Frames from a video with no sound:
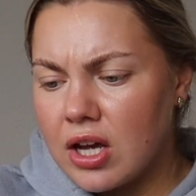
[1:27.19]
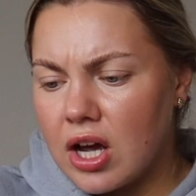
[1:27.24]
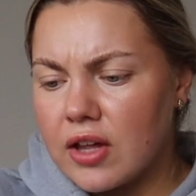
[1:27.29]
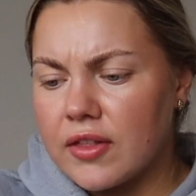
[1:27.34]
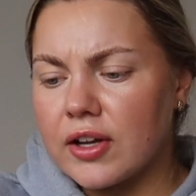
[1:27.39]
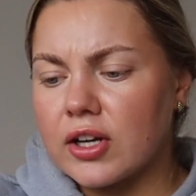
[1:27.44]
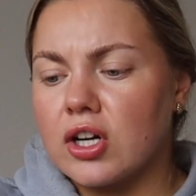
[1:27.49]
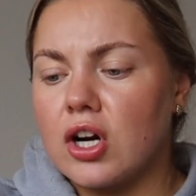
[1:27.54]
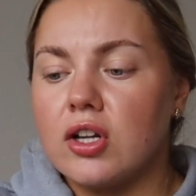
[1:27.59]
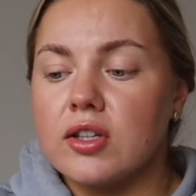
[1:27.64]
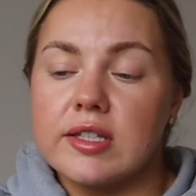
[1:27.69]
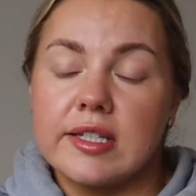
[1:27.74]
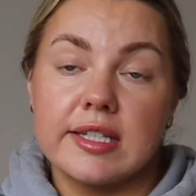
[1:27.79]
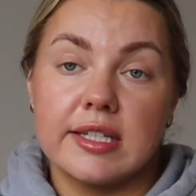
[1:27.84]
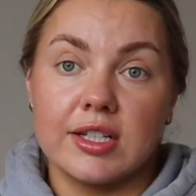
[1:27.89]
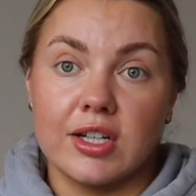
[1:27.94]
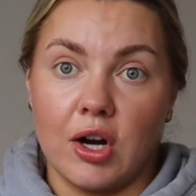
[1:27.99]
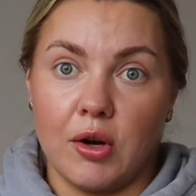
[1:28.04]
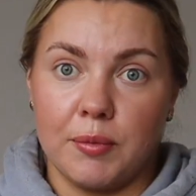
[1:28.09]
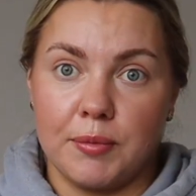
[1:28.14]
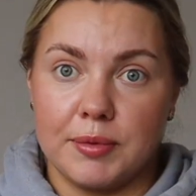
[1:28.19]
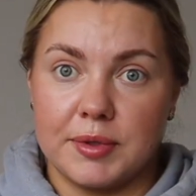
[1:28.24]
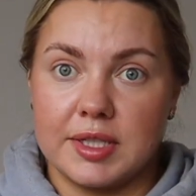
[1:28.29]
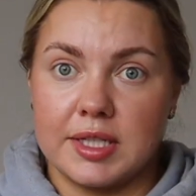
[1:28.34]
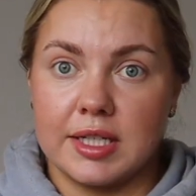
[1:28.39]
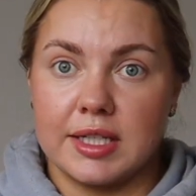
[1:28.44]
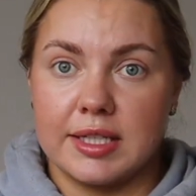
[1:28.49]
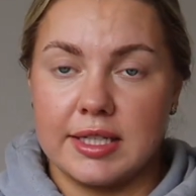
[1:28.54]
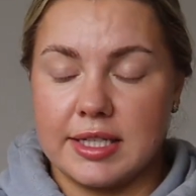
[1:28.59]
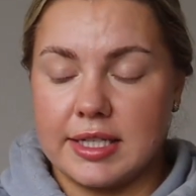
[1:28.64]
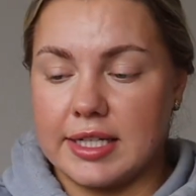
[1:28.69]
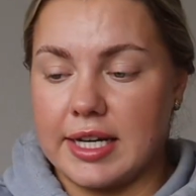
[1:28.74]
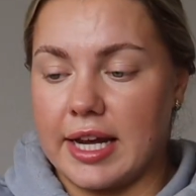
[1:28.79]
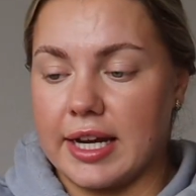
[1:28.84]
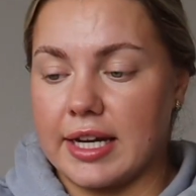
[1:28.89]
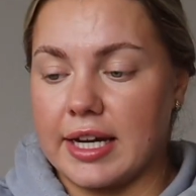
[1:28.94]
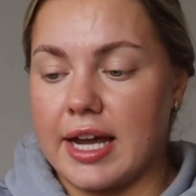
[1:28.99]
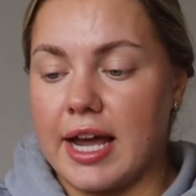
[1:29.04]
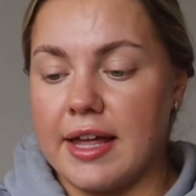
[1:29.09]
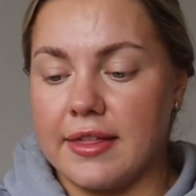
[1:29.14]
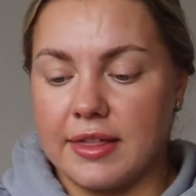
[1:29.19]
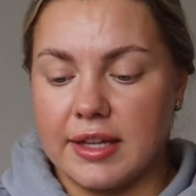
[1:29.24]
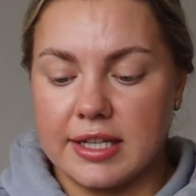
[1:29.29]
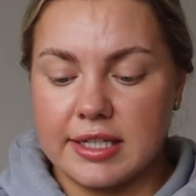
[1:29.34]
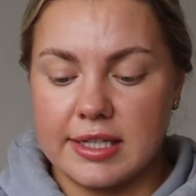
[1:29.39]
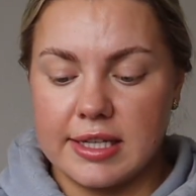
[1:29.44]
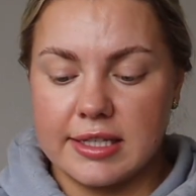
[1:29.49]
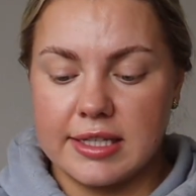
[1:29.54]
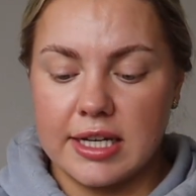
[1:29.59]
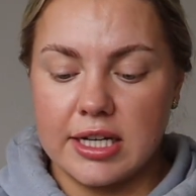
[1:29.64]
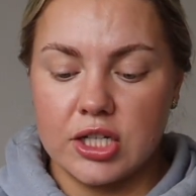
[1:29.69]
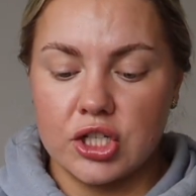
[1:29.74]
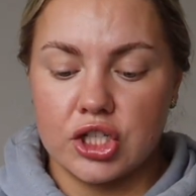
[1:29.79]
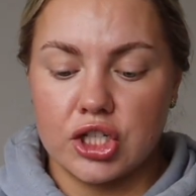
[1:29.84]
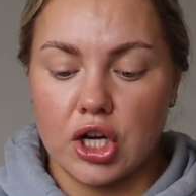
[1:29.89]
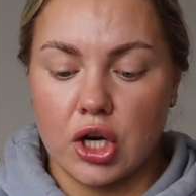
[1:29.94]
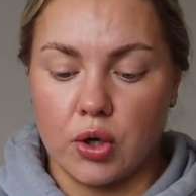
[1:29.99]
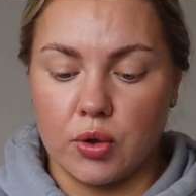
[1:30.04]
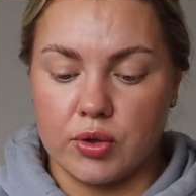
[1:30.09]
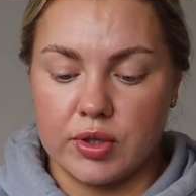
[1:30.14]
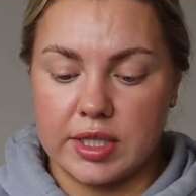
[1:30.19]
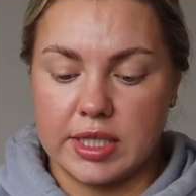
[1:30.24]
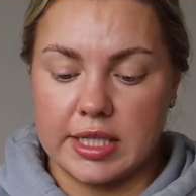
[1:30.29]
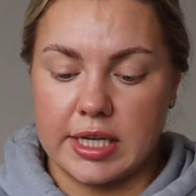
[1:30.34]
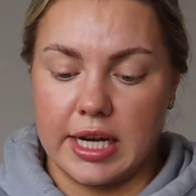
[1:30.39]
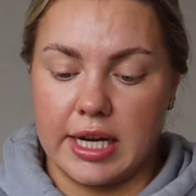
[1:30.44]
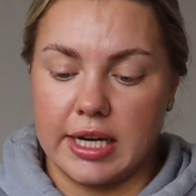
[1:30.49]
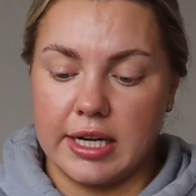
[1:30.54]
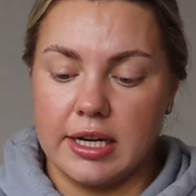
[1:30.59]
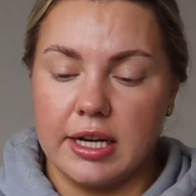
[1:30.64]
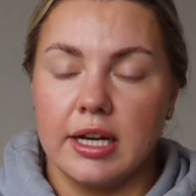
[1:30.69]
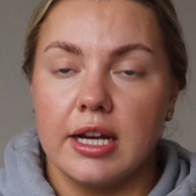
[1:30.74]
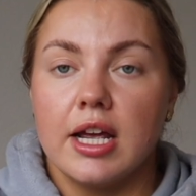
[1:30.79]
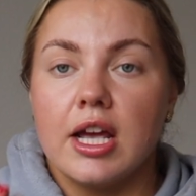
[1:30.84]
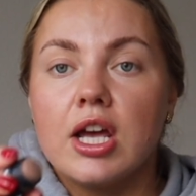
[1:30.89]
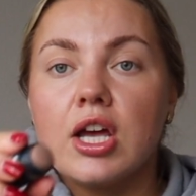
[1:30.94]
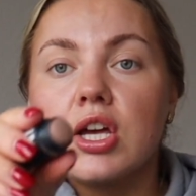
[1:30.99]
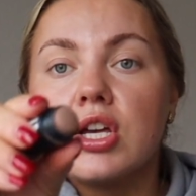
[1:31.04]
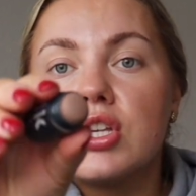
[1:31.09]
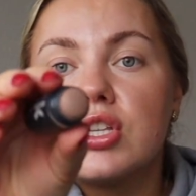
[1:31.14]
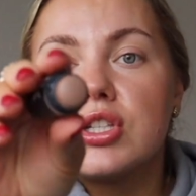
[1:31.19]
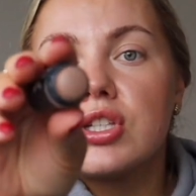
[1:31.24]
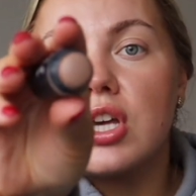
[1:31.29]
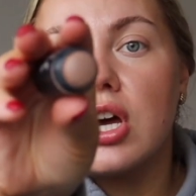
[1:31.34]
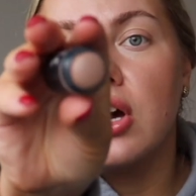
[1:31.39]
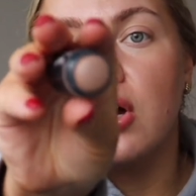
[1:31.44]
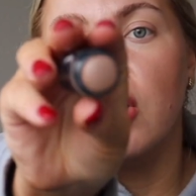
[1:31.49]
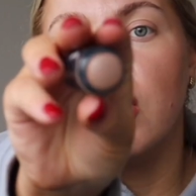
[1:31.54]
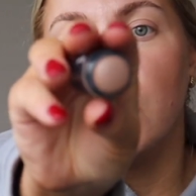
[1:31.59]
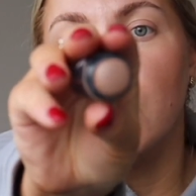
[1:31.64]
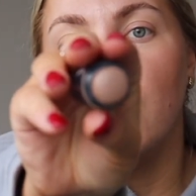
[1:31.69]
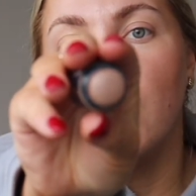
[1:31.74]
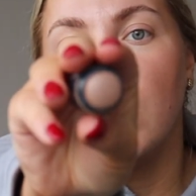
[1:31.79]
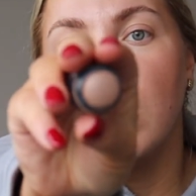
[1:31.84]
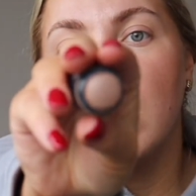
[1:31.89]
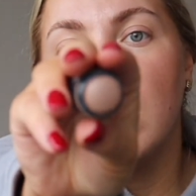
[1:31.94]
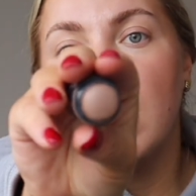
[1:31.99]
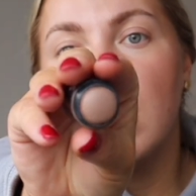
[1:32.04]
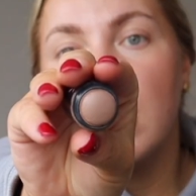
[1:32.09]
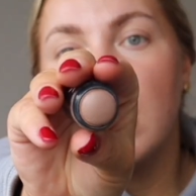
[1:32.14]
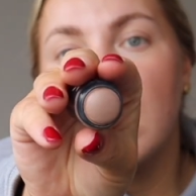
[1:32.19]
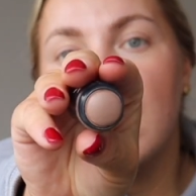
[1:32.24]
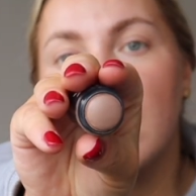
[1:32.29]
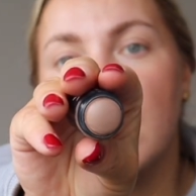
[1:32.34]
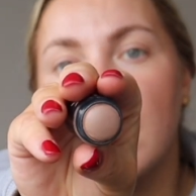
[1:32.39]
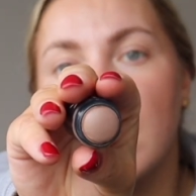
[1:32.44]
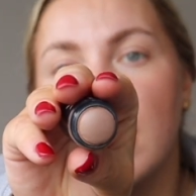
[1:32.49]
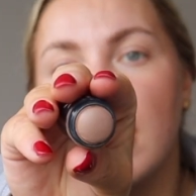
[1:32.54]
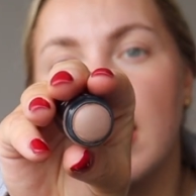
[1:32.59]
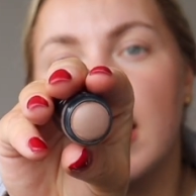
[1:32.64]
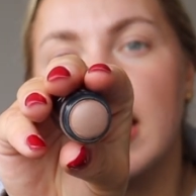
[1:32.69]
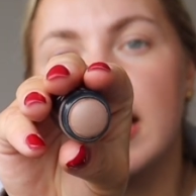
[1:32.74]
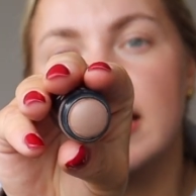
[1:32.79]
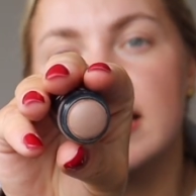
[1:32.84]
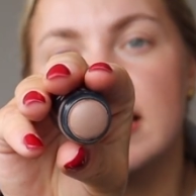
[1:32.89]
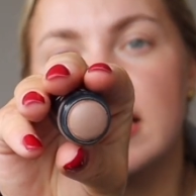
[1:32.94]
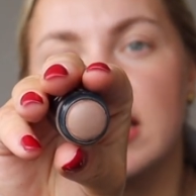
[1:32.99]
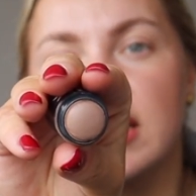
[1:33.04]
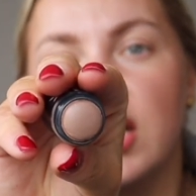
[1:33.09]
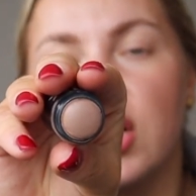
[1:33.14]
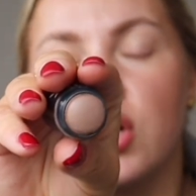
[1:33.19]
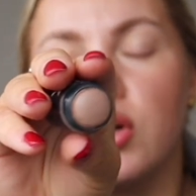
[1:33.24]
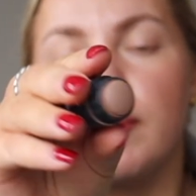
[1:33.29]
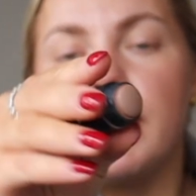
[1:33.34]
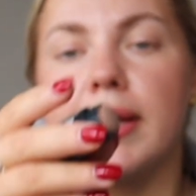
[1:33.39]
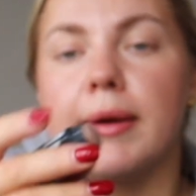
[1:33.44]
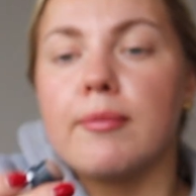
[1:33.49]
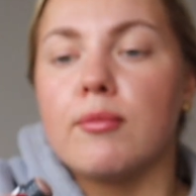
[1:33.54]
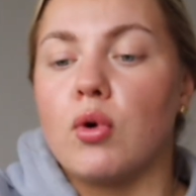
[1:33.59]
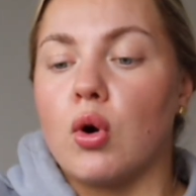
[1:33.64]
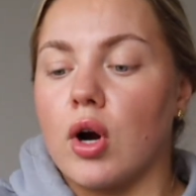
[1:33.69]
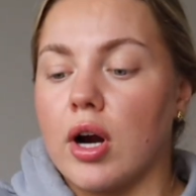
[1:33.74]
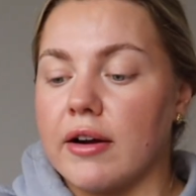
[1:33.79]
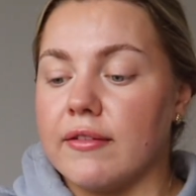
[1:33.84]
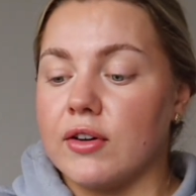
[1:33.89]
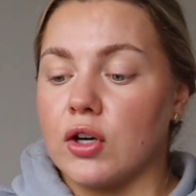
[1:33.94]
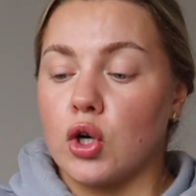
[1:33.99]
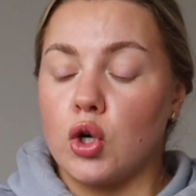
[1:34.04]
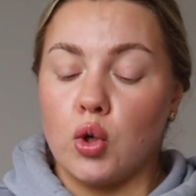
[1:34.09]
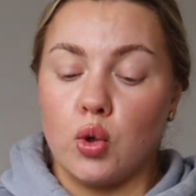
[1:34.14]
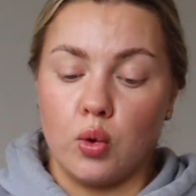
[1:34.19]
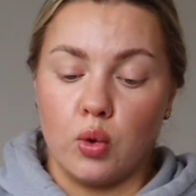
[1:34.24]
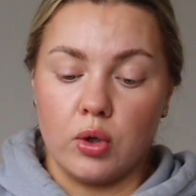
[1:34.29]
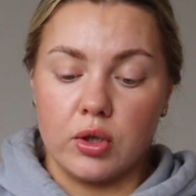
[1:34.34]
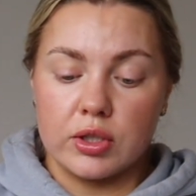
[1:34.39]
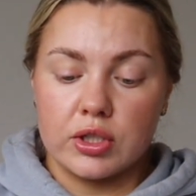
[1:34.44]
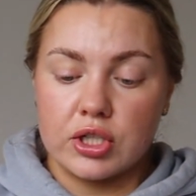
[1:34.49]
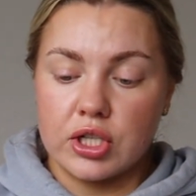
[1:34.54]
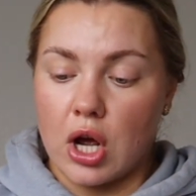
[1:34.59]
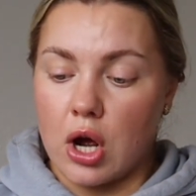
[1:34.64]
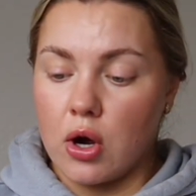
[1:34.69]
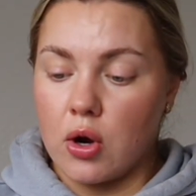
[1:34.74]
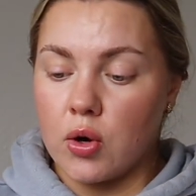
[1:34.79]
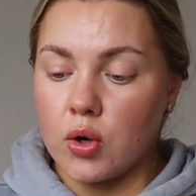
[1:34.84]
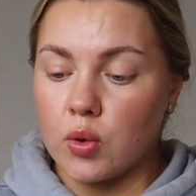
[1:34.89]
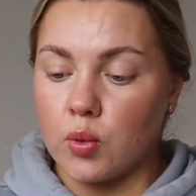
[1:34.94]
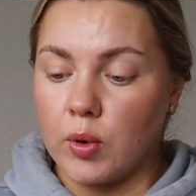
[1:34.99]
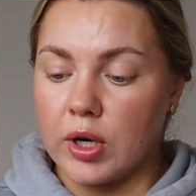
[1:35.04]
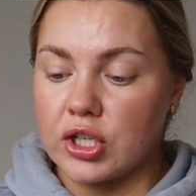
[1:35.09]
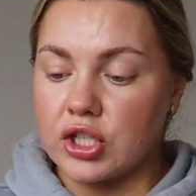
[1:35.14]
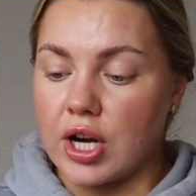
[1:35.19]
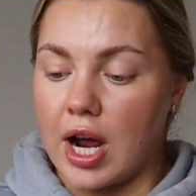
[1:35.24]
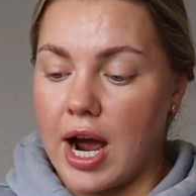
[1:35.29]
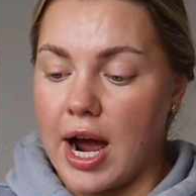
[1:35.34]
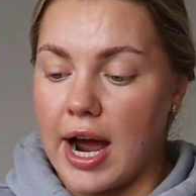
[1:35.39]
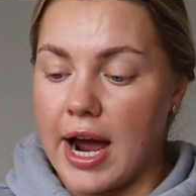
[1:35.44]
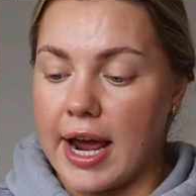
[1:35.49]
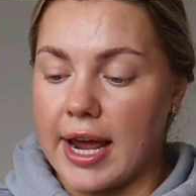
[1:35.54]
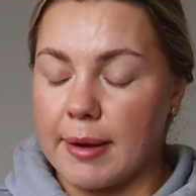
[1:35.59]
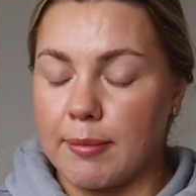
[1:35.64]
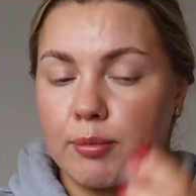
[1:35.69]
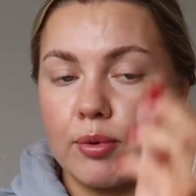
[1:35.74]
They're called Sculpt Stick, and this is in Toasted, so it's a little bit more of a cool tone, which I